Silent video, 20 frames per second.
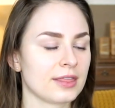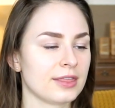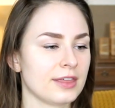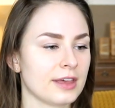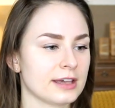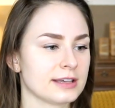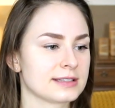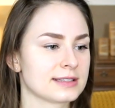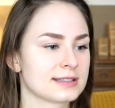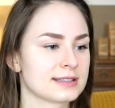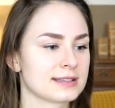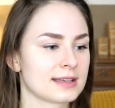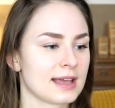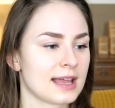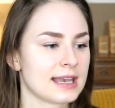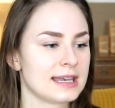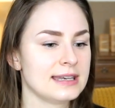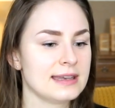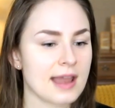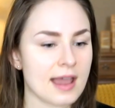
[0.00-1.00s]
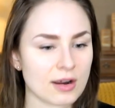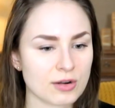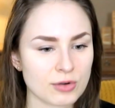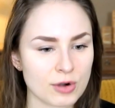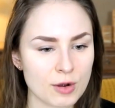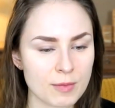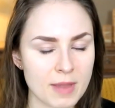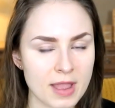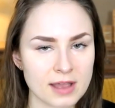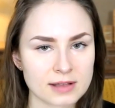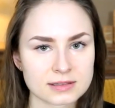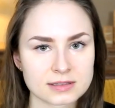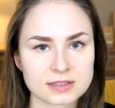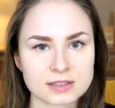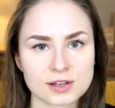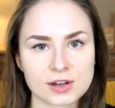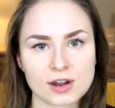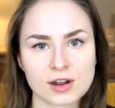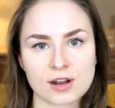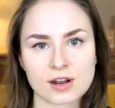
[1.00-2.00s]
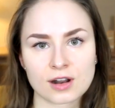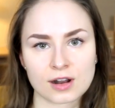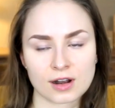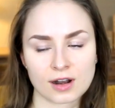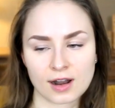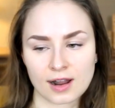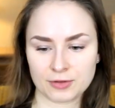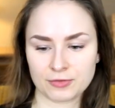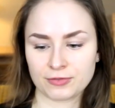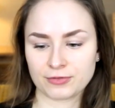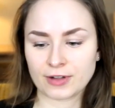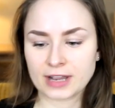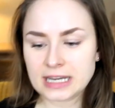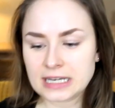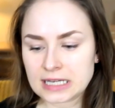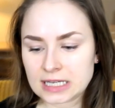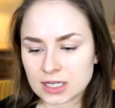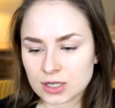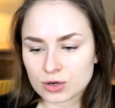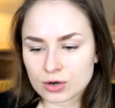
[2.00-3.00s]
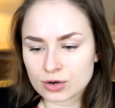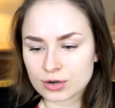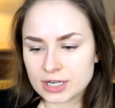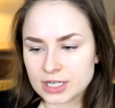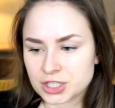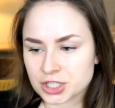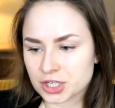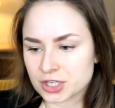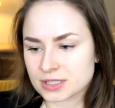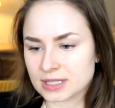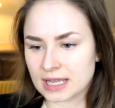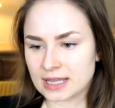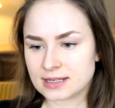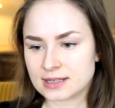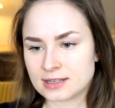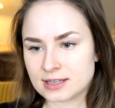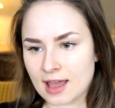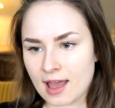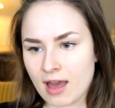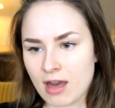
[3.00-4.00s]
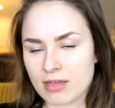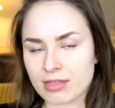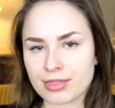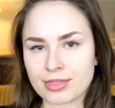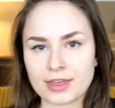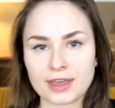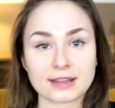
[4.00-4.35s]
this necromancer fighting creatures in death.